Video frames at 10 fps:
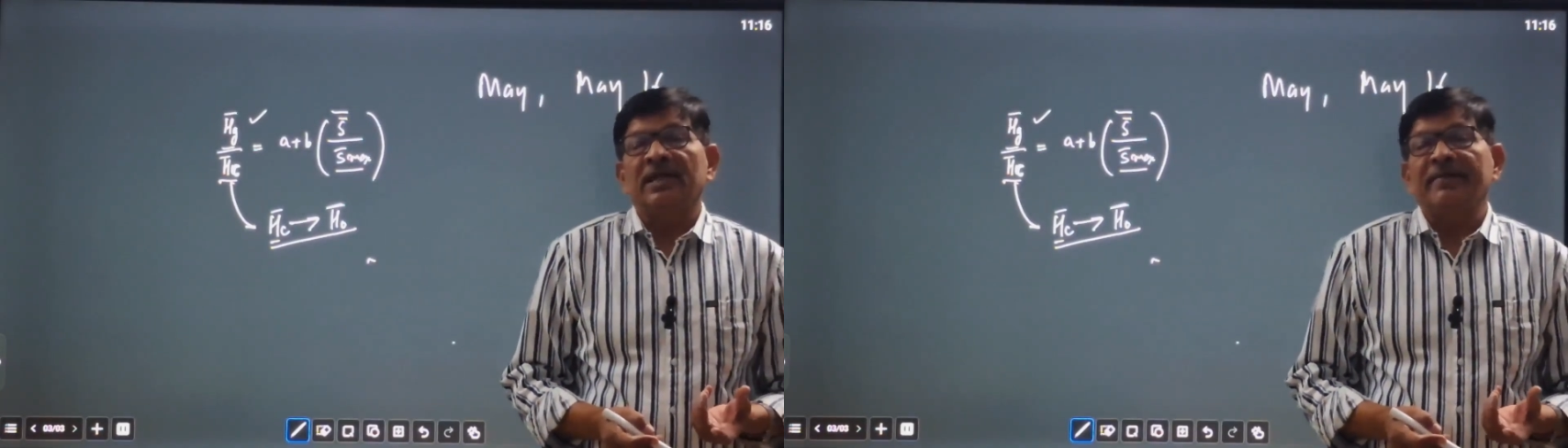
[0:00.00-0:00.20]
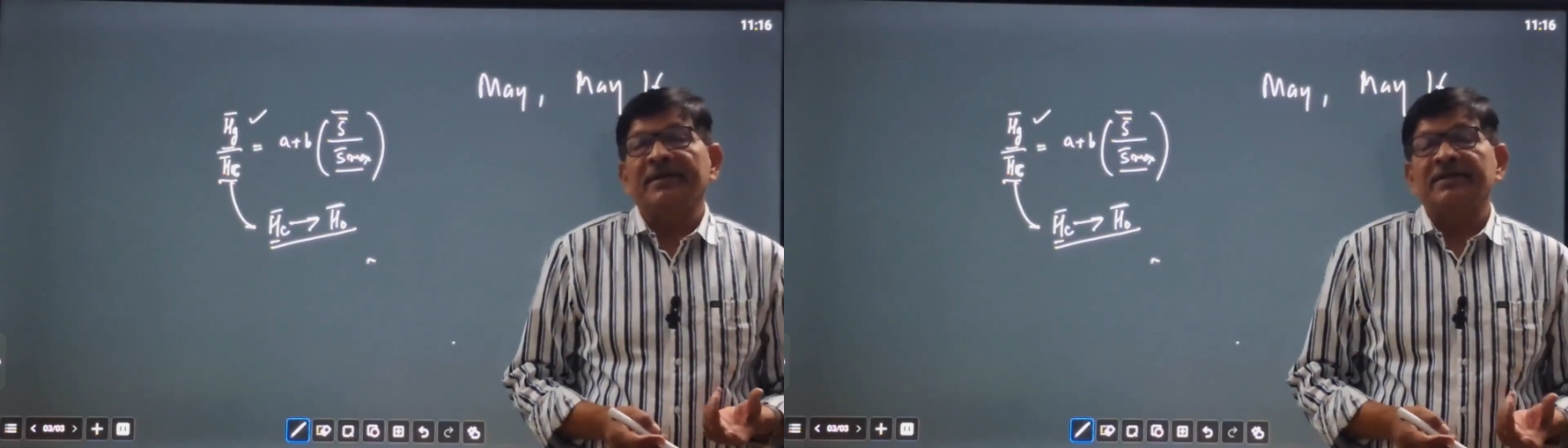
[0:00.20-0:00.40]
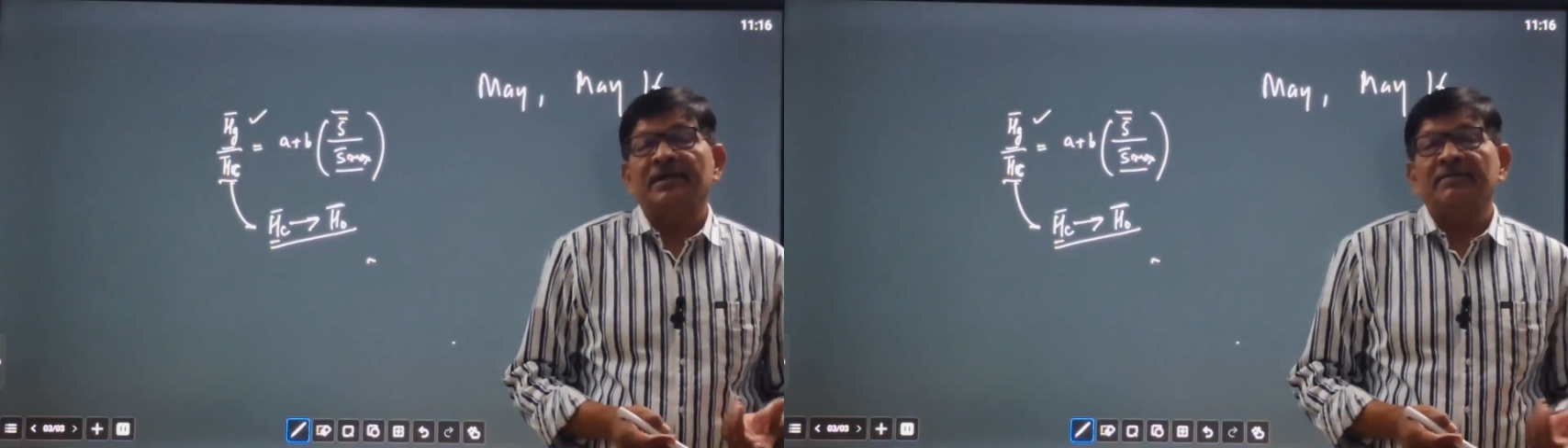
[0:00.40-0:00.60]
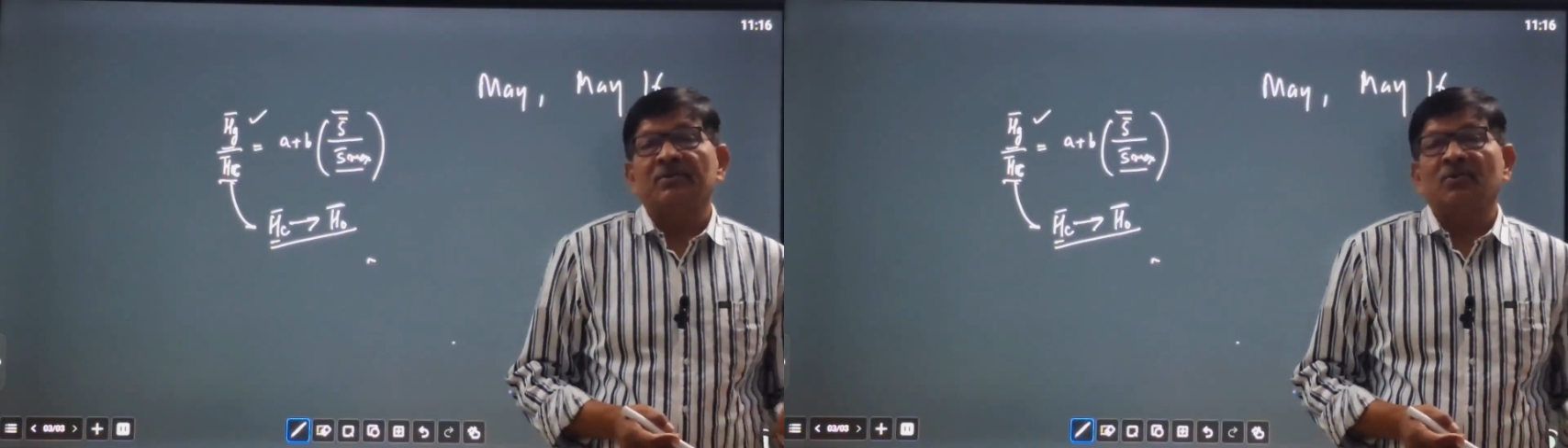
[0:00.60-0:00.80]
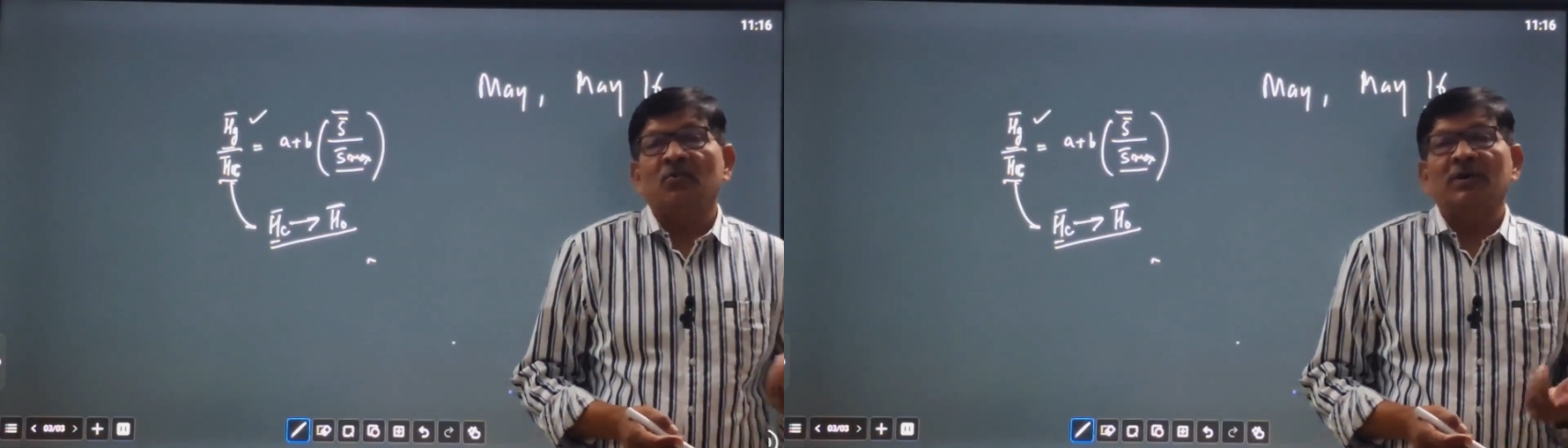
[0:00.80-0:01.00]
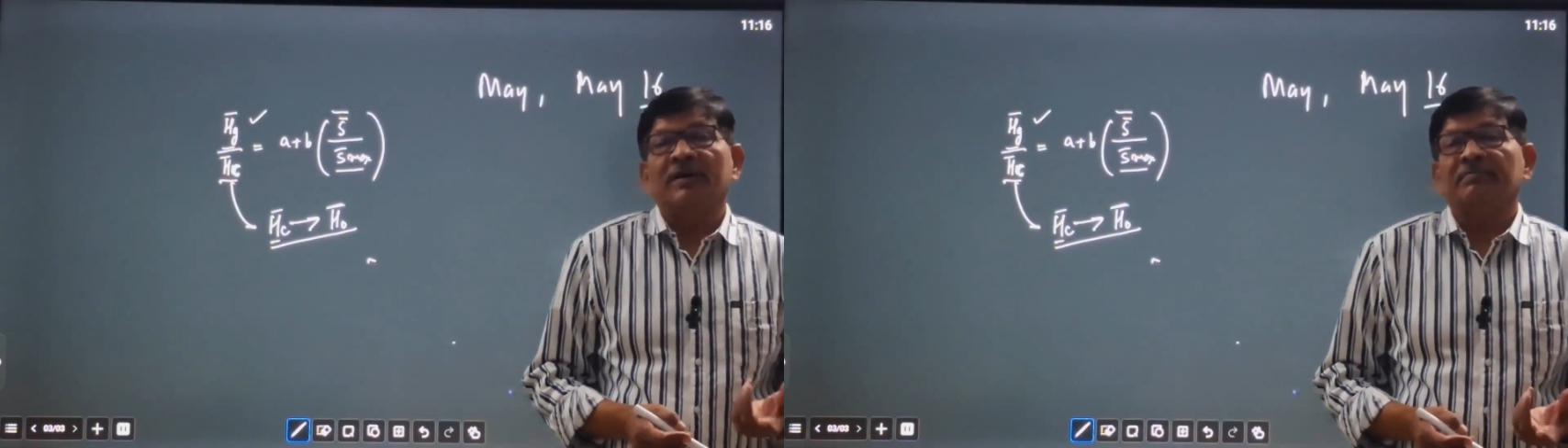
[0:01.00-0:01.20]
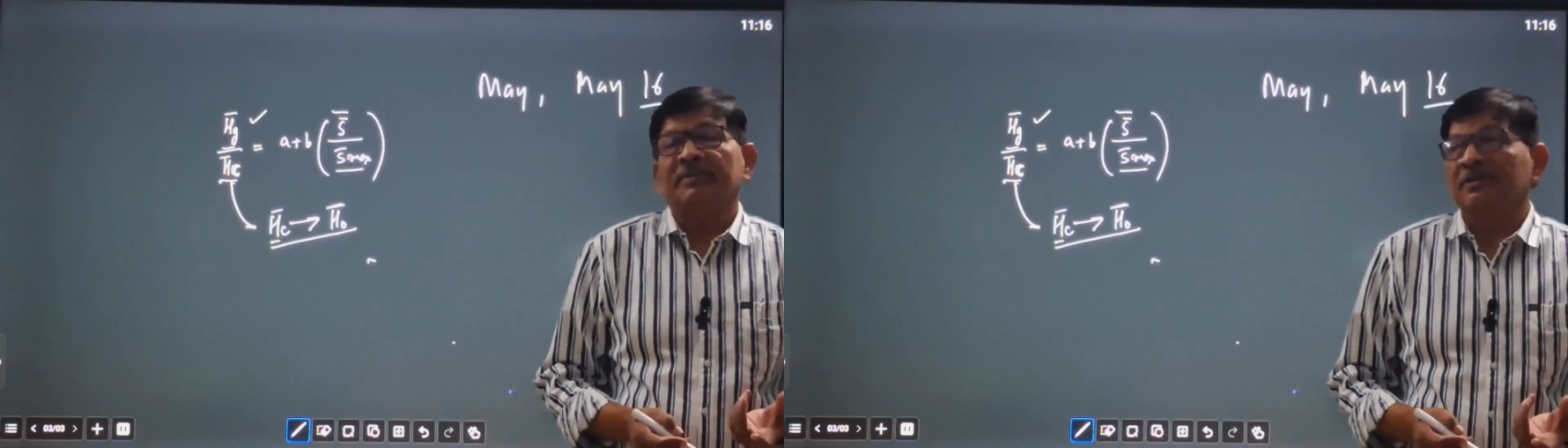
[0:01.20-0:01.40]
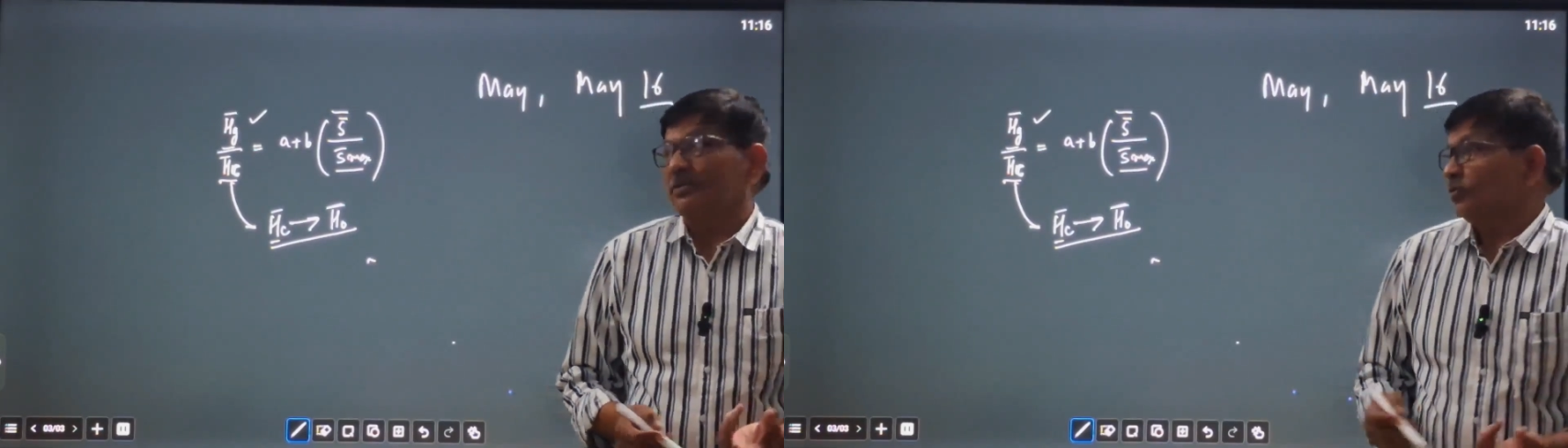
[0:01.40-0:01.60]
Average of the whole of the
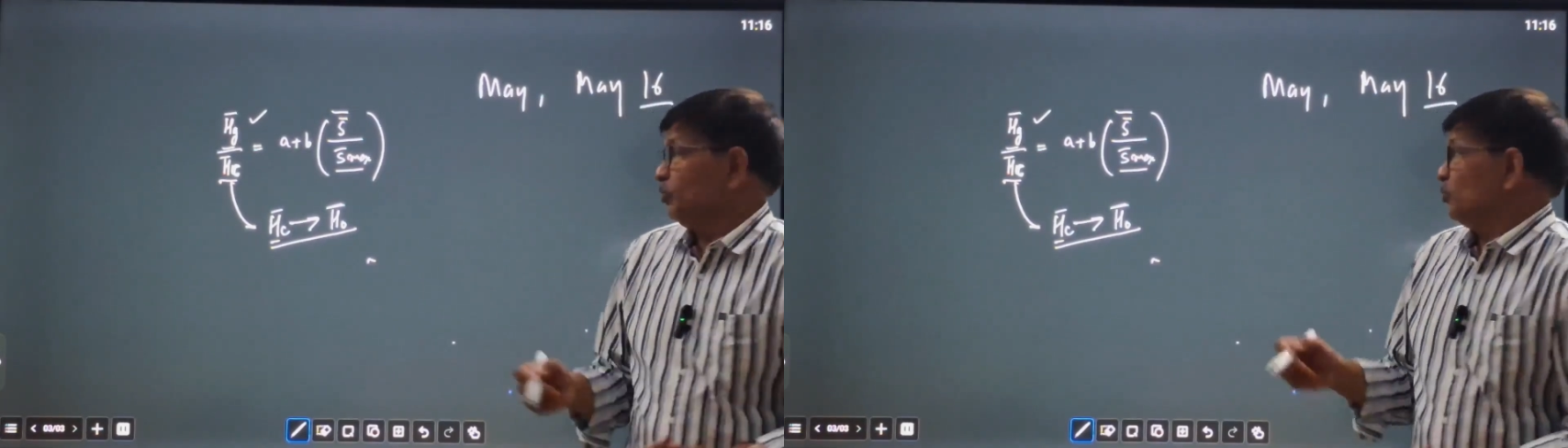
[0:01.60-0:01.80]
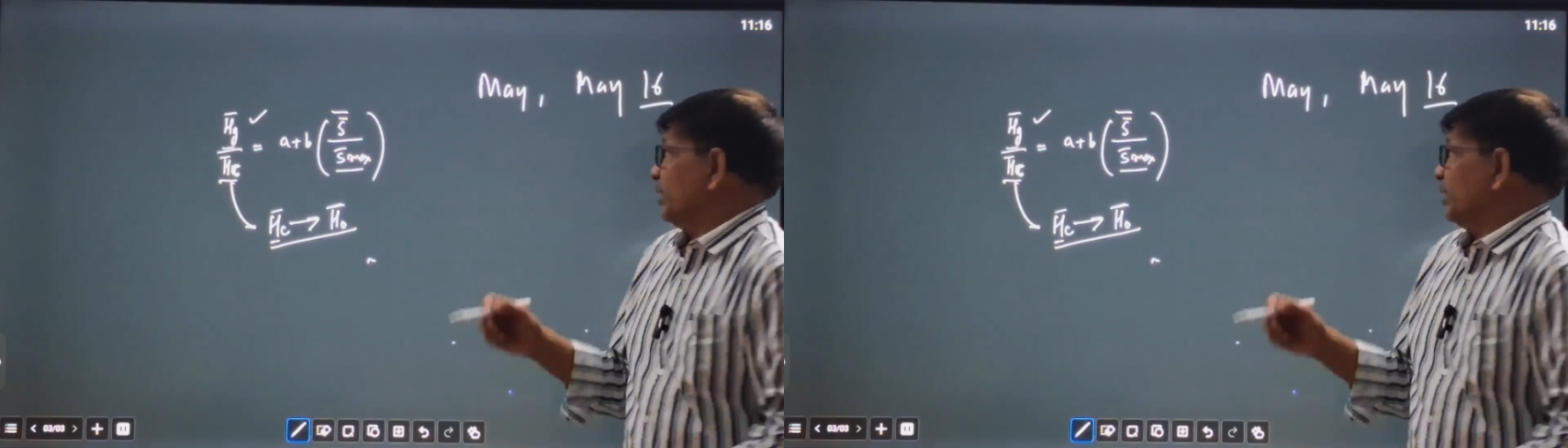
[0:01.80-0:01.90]
month. So you